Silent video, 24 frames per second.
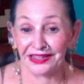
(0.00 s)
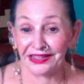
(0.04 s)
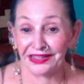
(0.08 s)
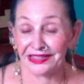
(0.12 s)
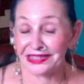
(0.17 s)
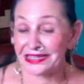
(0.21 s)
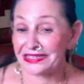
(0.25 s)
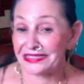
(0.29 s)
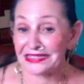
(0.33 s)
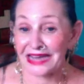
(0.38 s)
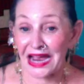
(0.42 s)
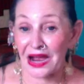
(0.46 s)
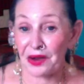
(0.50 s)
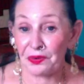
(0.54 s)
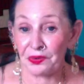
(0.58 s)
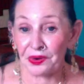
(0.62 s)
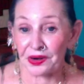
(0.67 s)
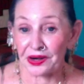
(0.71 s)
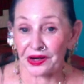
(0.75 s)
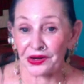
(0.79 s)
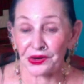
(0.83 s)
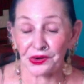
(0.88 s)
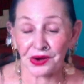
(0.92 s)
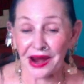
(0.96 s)
The
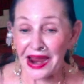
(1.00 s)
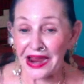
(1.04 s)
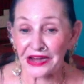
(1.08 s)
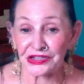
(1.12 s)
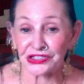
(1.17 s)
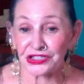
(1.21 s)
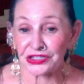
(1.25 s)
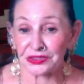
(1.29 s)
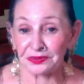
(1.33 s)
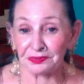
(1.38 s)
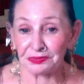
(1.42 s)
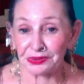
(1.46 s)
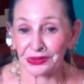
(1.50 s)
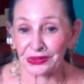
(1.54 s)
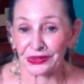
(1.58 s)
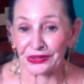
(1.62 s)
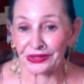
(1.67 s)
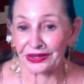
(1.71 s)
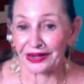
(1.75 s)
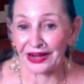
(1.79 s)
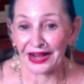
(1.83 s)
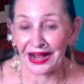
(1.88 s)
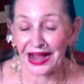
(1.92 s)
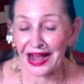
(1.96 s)
Tower, crash and
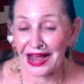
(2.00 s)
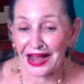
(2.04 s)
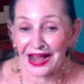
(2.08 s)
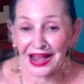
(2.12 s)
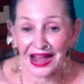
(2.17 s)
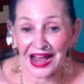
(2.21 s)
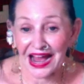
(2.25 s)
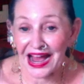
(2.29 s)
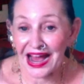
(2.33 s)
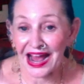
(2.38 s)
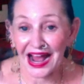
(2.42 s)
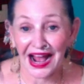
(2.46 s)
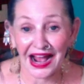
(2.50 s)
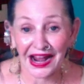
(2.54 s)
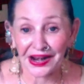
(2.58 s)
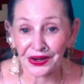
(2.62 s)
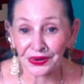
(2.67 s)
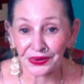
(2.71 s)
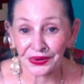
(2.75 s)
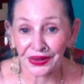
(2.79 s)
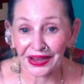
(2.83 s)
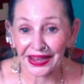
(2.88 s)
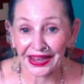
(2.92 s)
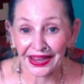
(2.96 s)
burn. I
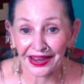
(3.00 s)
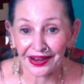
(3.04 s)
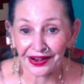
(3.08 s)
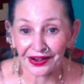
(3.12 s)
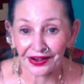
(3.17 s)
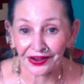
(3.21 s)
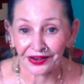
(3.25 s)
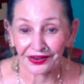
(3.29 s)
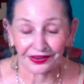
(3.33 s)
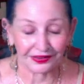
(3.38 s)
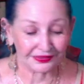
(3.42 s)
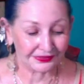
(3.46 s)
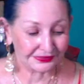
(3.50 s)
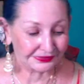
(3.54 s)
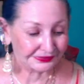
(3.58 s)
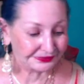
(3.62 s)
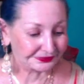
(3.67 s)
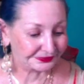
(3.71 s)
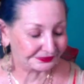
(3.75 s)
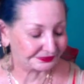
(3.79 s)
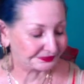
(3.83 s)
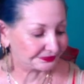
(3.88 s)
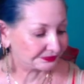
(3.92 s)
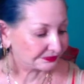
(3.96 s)
don't care.
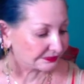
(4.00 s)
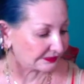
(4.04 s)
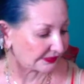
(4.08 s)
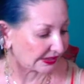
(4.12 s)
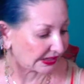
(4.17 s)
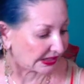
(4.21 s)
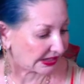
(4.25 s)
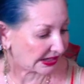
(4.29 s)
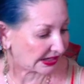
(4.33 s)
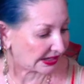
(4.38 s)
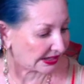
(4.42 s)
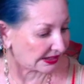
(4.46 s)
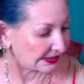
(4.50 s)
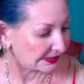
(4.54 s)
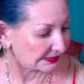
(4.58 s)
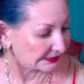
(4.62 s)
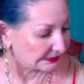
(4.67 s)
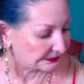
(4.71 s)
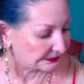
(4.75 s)
Okay.